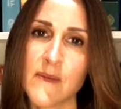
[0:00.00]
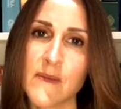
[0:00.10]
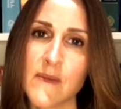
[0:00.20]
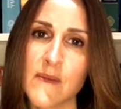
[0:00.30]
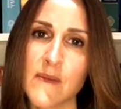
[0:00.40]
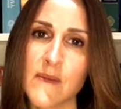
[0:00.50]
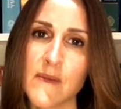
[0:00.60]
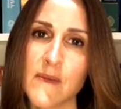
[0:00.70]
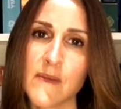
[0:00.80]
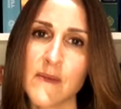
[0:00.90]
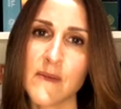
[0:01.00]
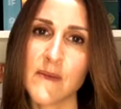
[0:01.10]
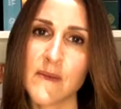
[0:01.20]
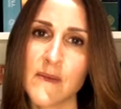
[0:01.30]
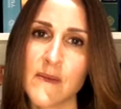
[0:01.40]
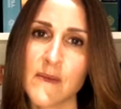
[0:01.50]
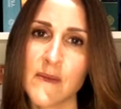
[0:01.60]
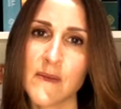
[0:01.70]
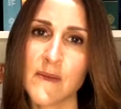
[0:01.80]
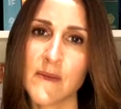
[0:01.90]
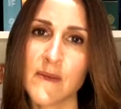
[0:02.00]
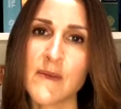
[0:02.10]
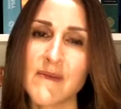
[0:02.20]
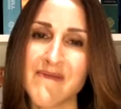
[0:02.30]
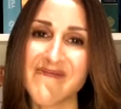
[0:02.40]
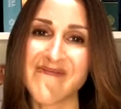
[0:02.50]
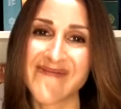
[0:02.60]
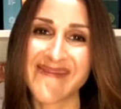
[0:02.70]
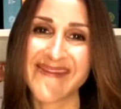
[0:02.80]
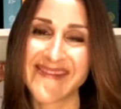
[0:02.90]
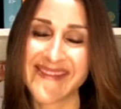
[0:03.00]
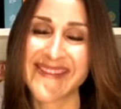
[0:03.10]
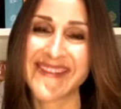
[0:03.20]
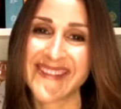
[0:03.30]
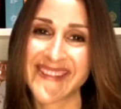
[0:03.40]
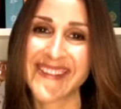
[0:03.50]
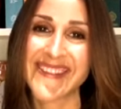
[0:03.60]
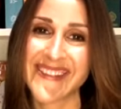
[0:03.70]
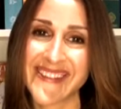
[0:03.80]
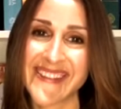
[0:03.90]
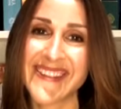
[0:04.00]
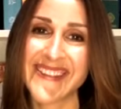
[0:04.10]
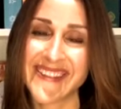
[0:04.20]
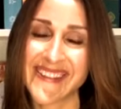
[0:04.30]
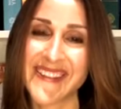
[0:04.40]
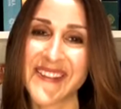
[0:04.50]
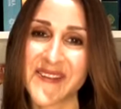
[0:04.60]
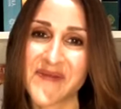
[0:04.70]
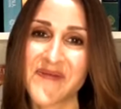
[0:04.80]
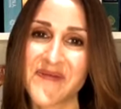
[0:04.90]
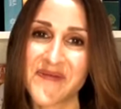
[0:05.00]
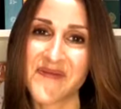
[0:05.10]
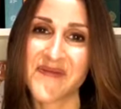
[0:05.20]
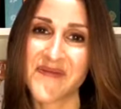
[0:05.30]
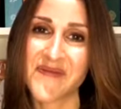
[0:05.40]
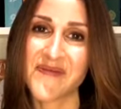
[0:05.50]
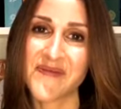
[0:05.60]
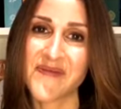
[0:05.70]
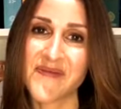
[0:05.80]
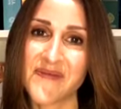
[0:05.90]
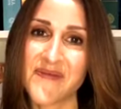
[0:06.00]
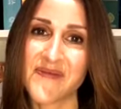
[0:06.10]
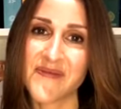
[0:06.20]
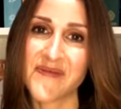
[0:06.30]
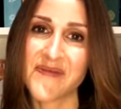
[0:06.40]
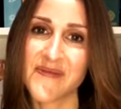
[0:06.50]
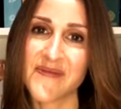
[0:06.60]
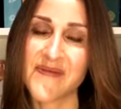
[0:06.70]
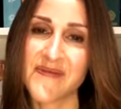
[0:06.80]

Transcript: (not speaking)